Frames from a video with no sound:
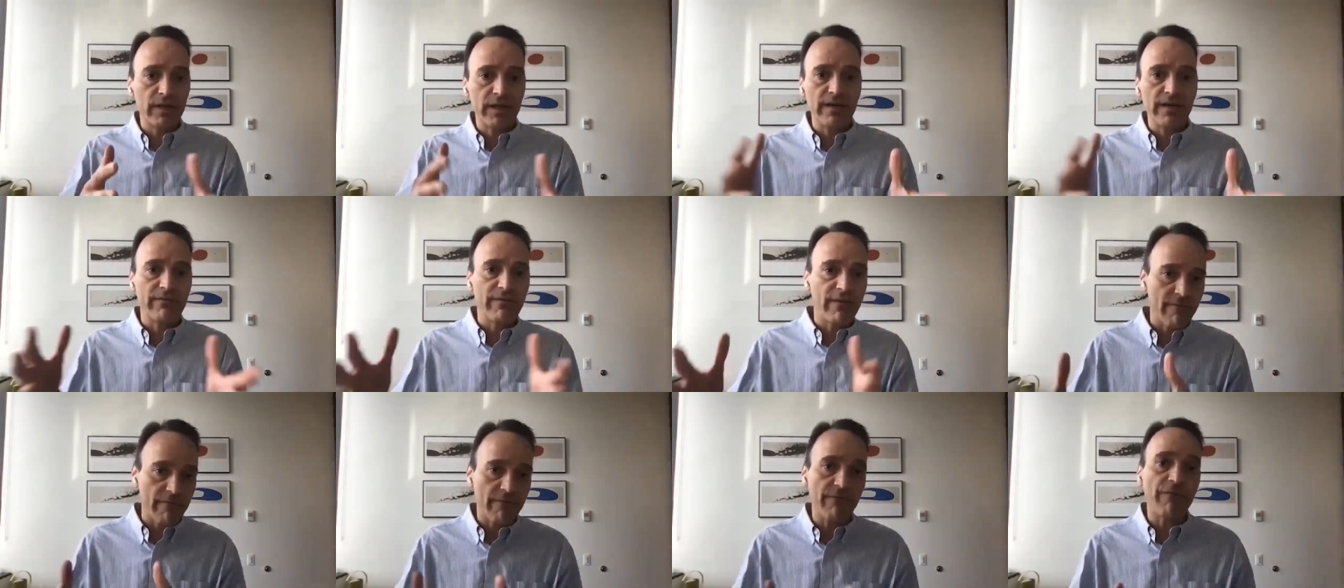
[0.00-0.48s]

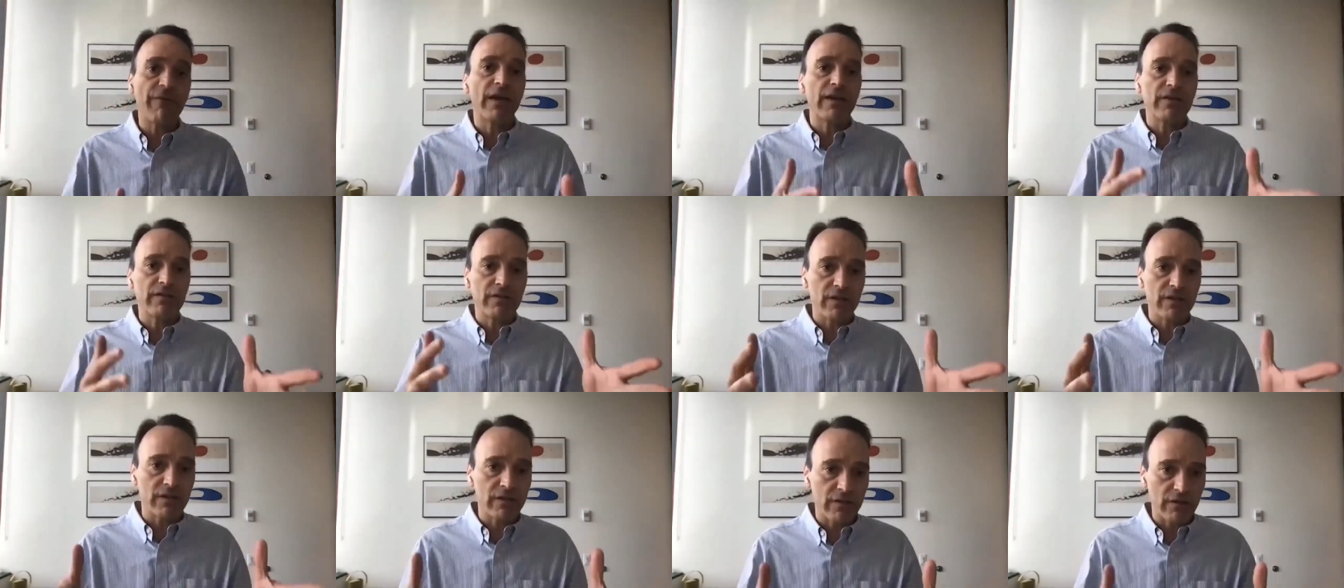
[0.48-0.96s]
given
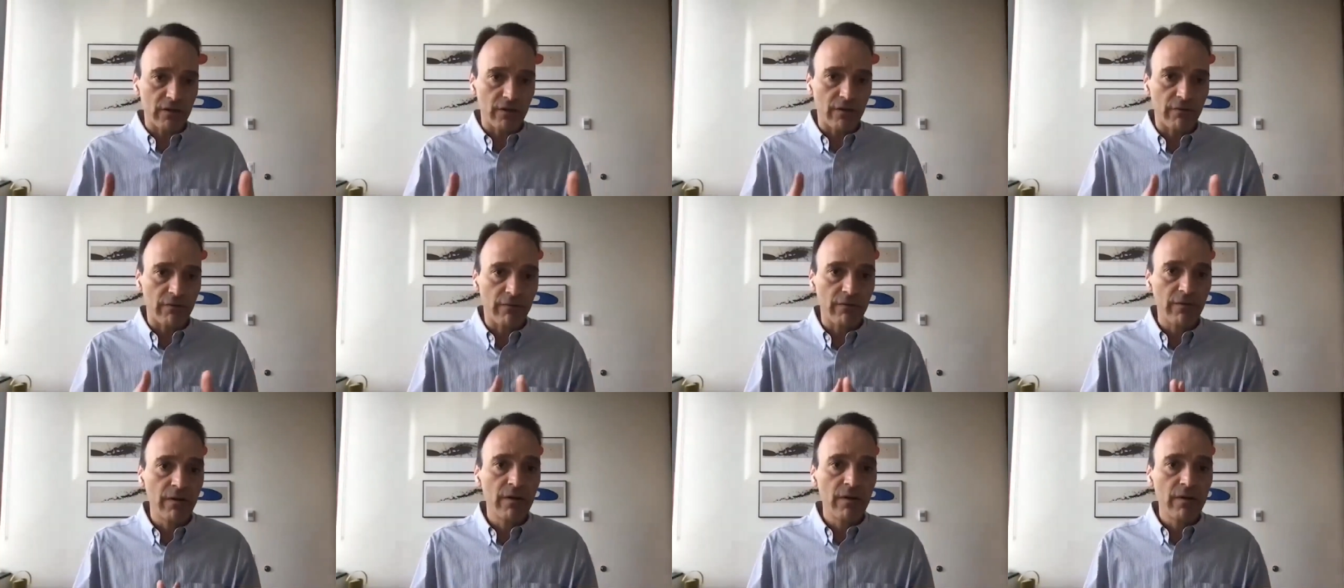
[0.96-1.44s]
phases
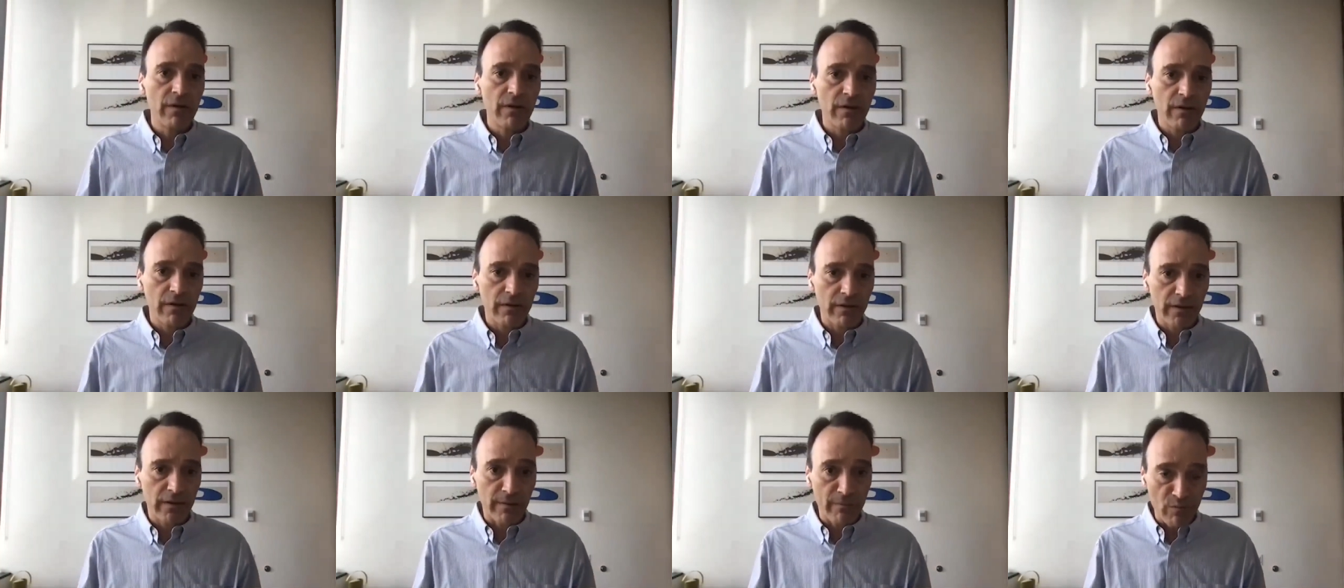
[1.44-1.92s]
of
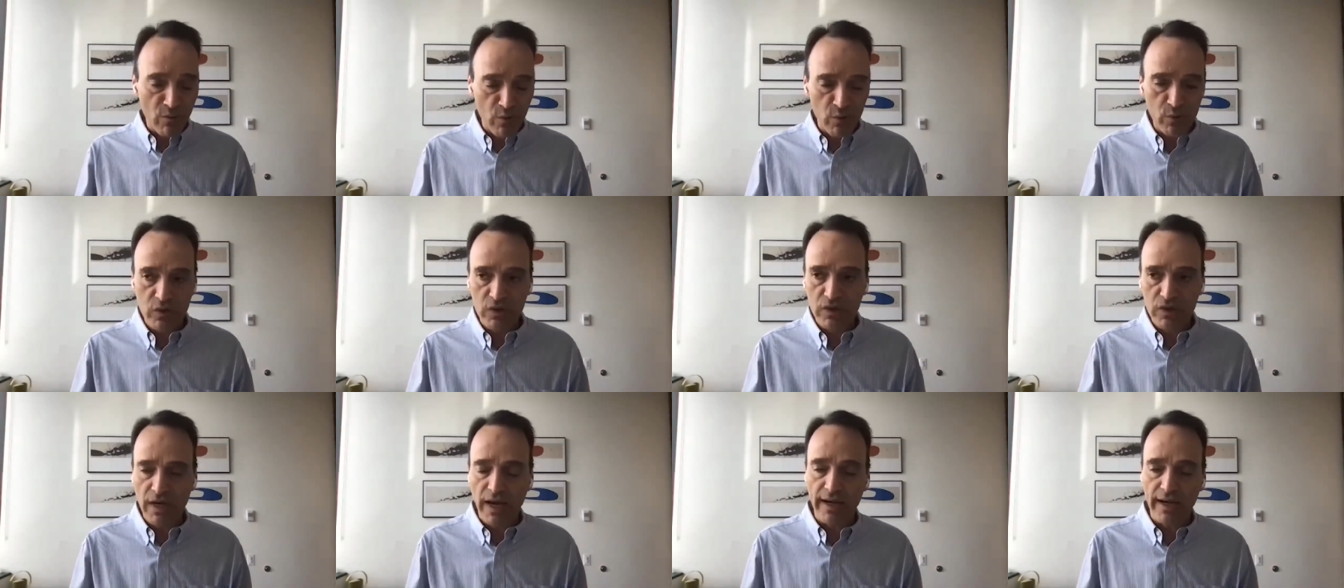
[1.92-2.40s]
the
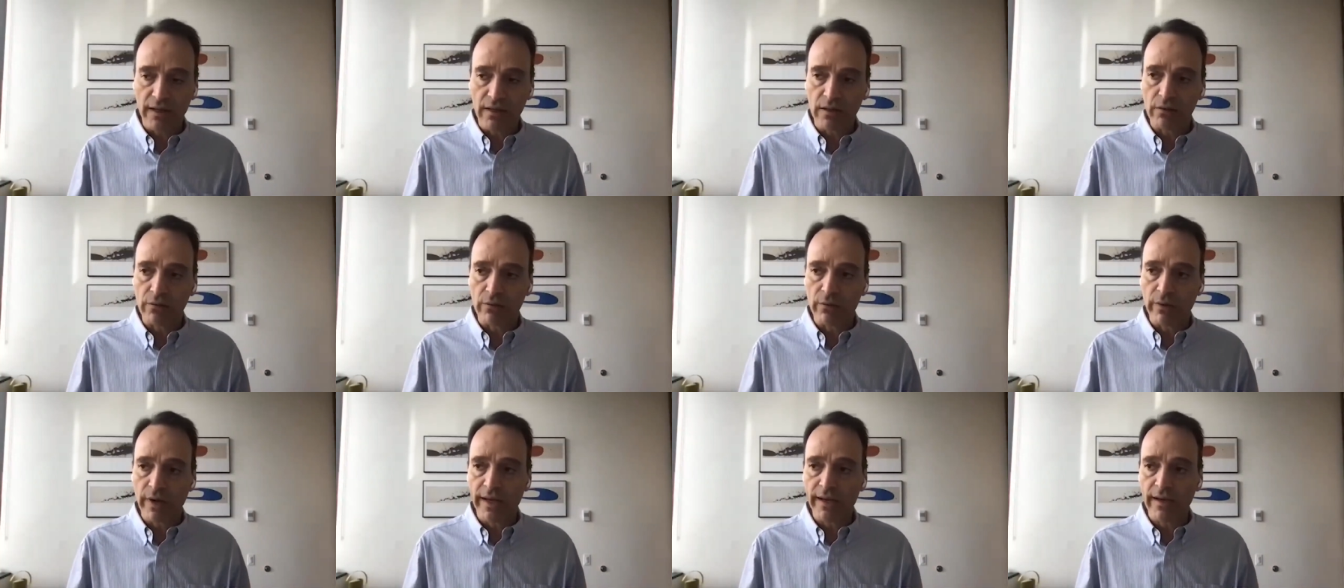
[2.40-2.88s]
moon
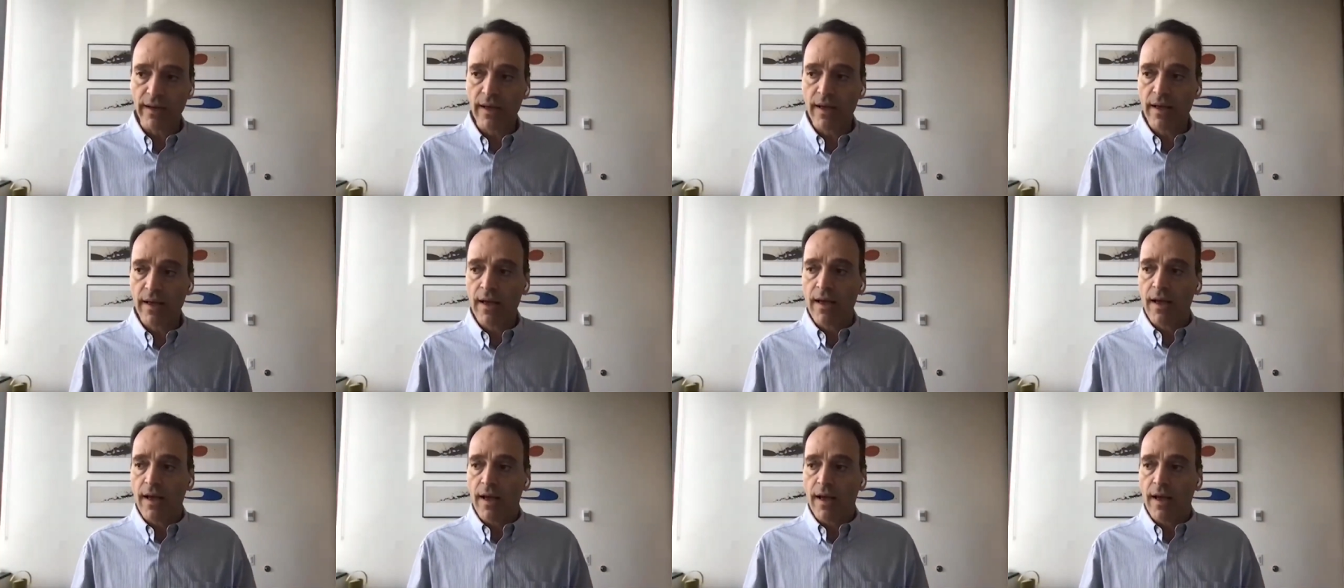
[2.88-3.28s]
cycle, right?